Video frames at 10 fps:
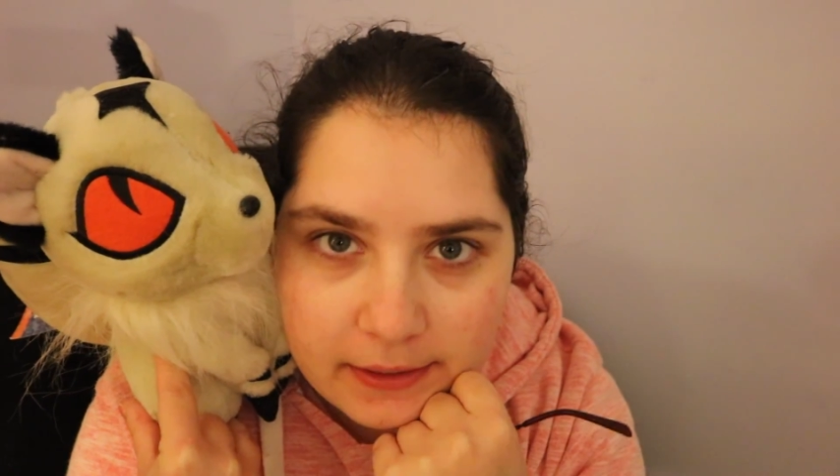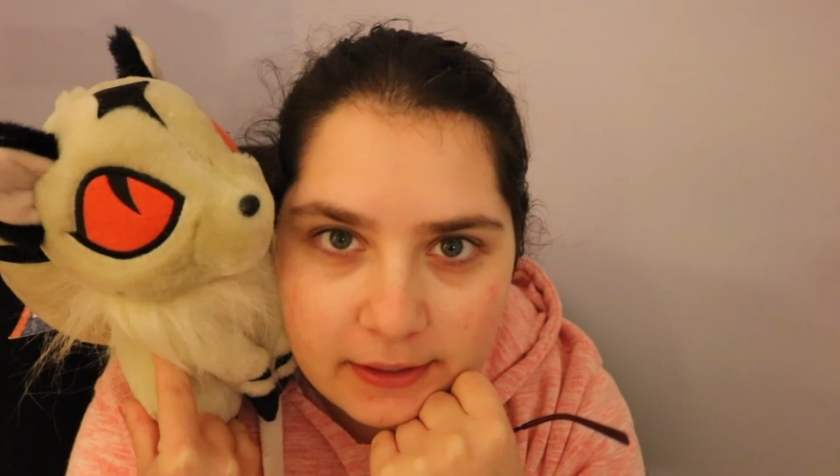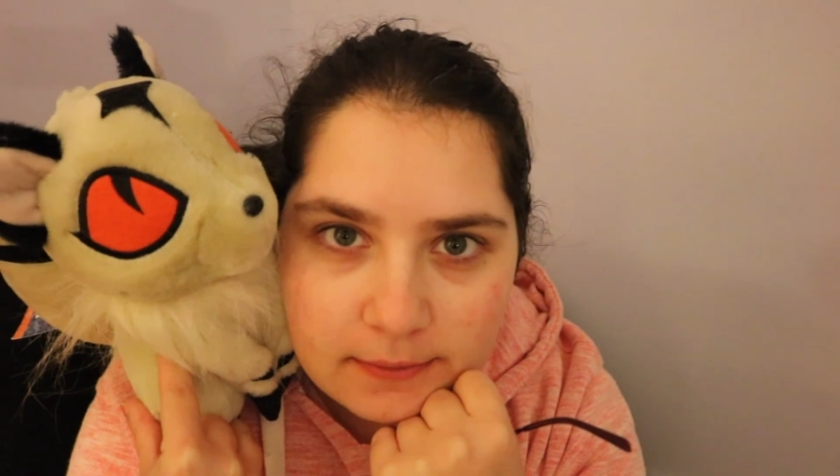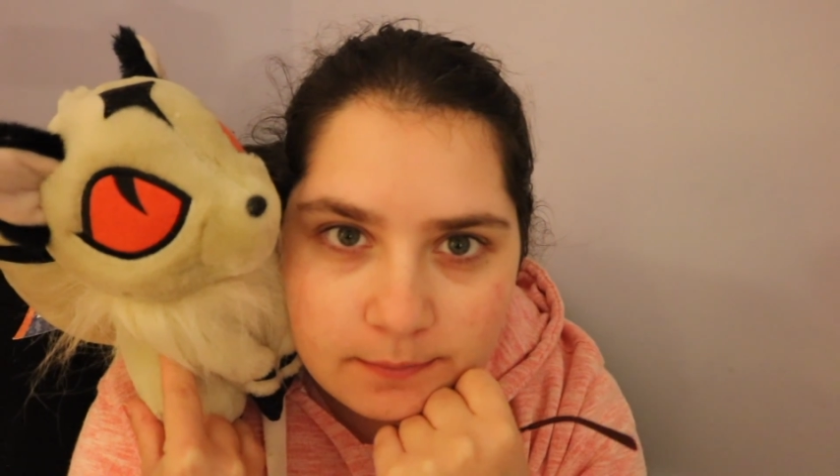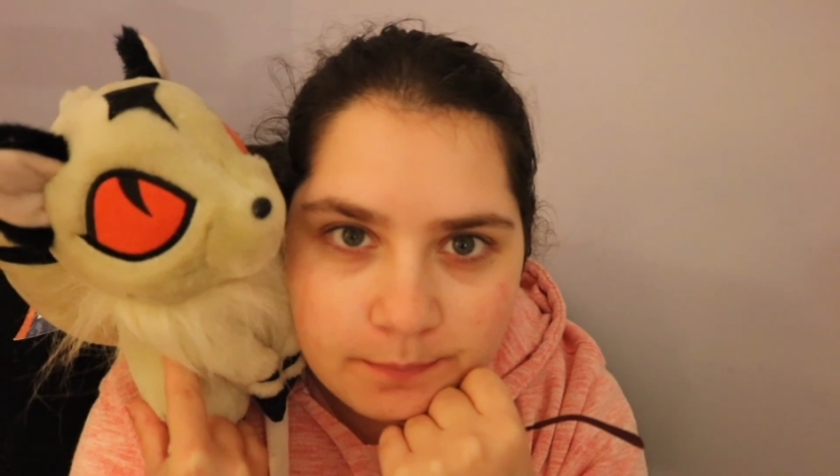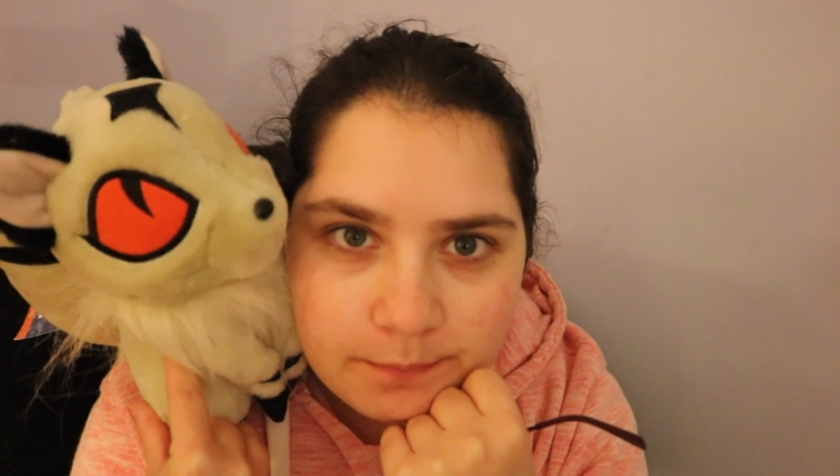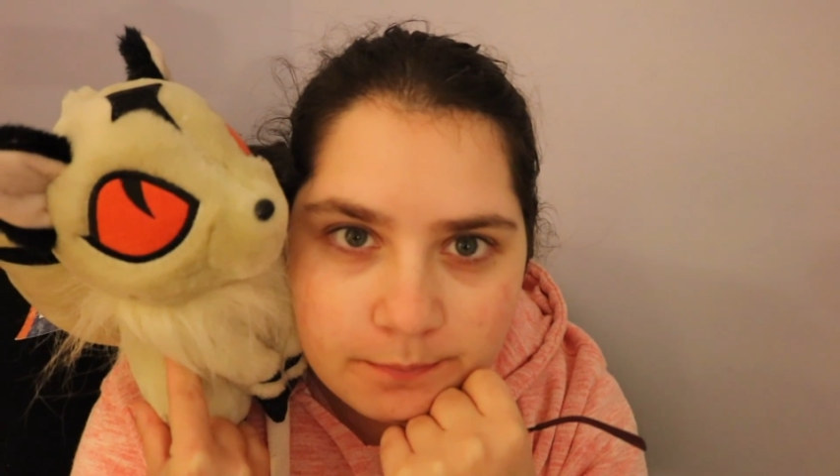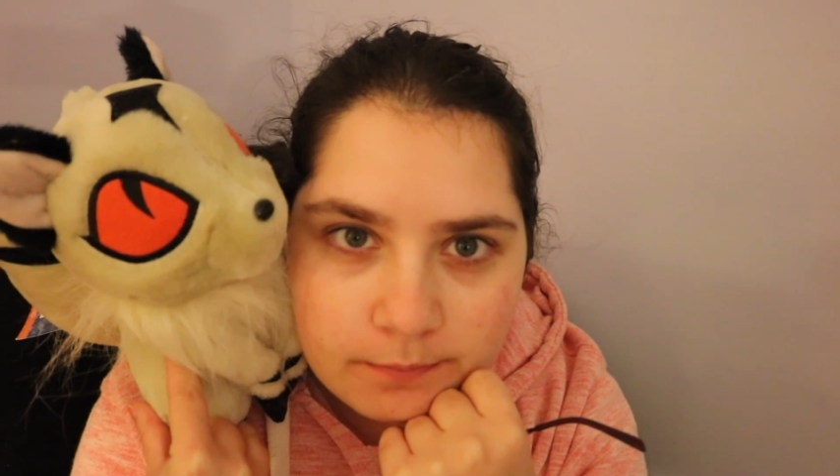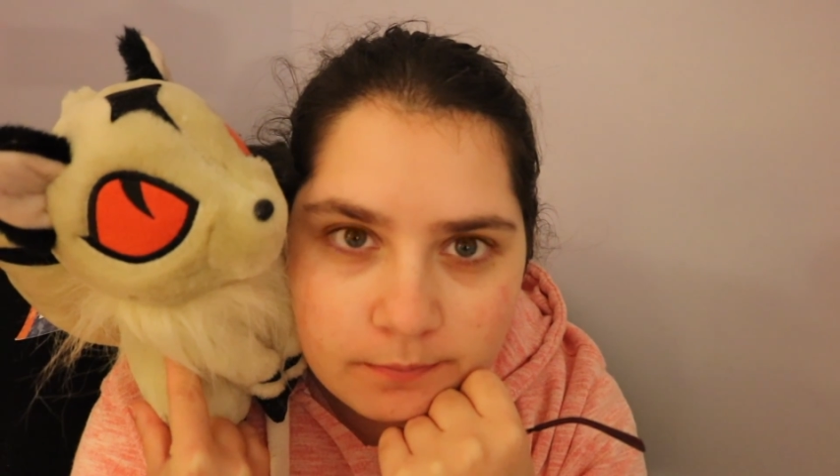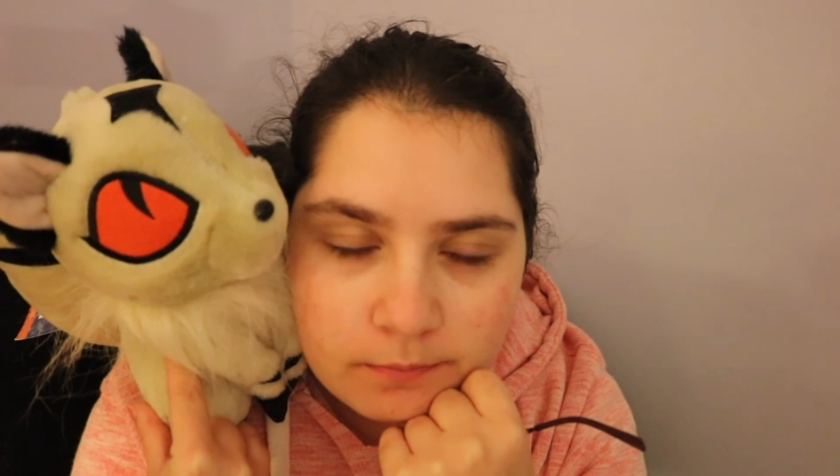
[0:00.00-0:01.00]
either.
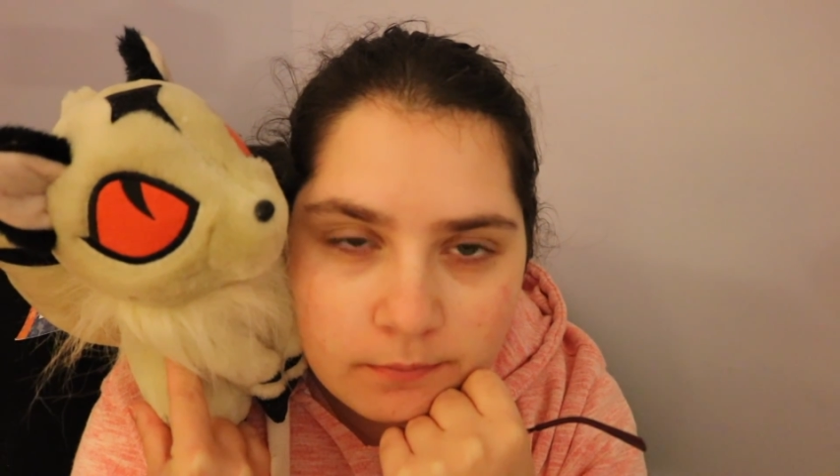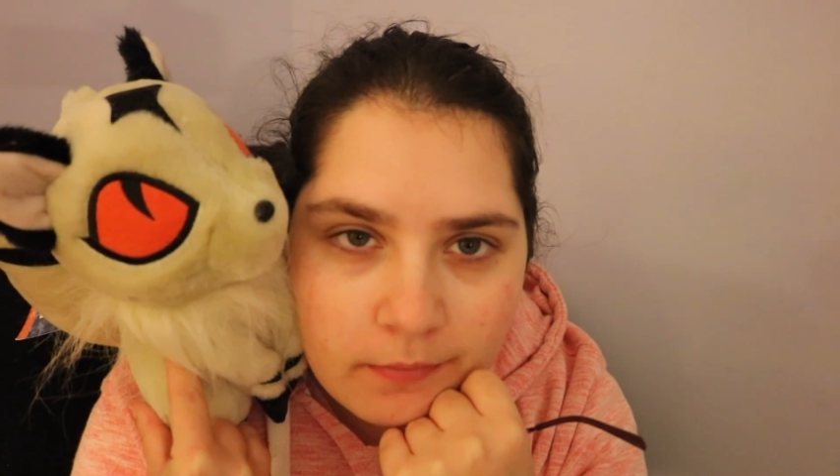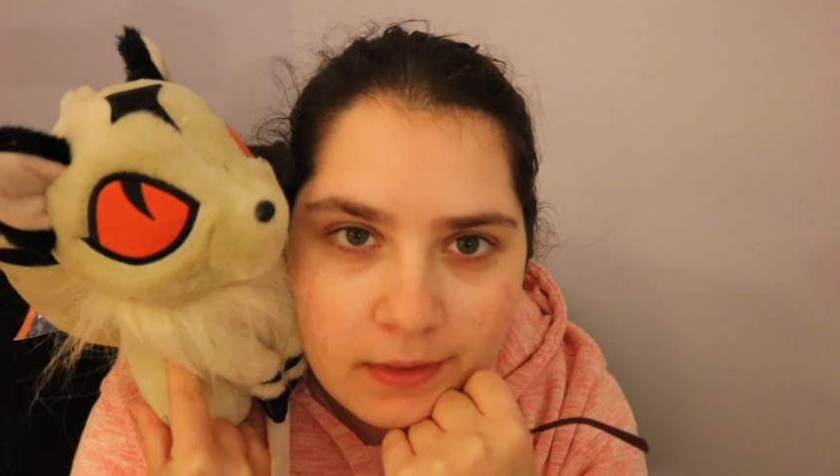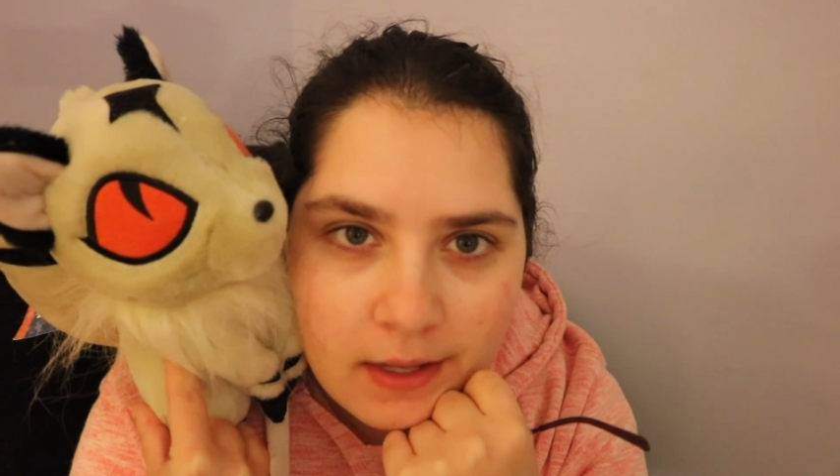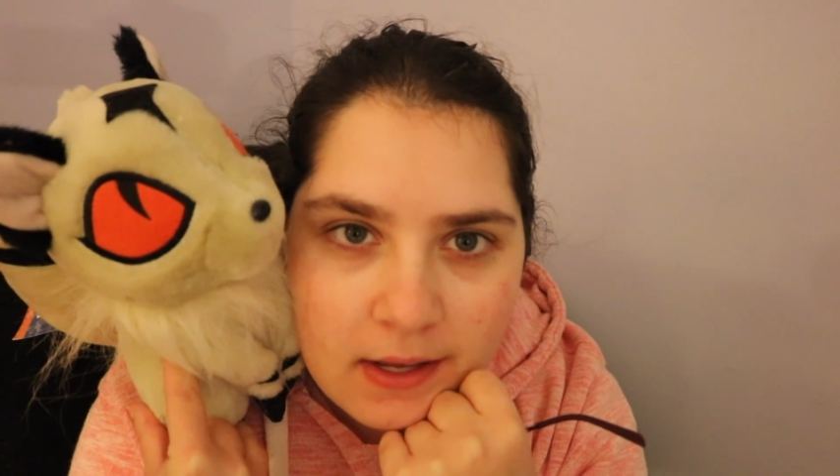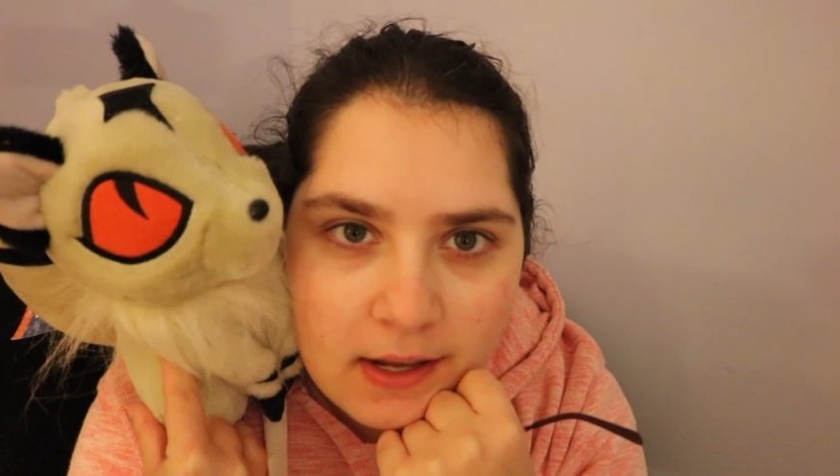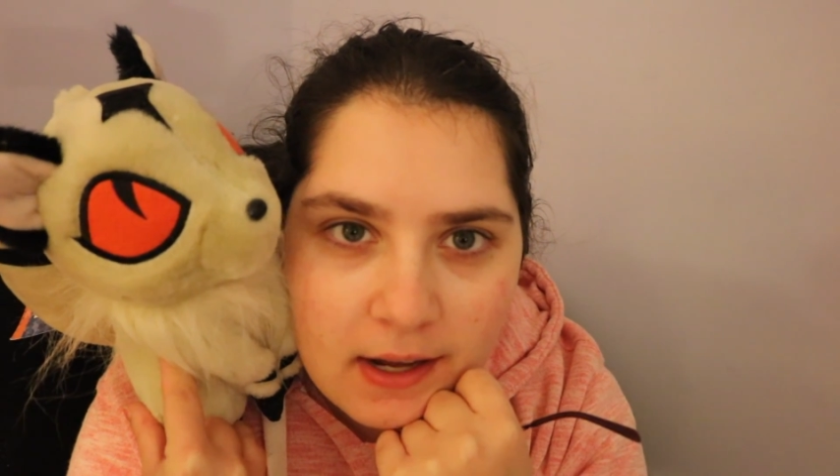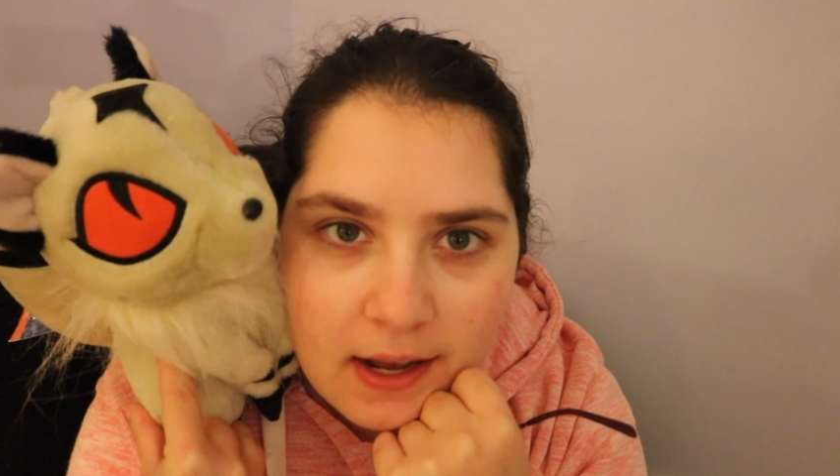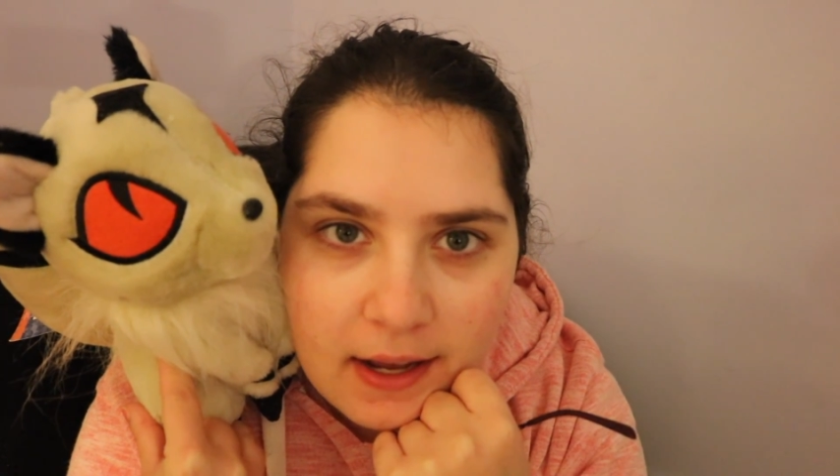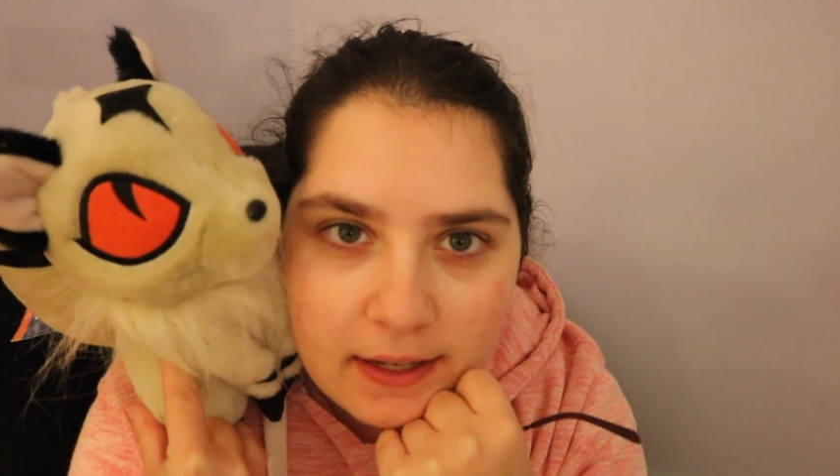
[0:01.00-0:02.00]
Ah,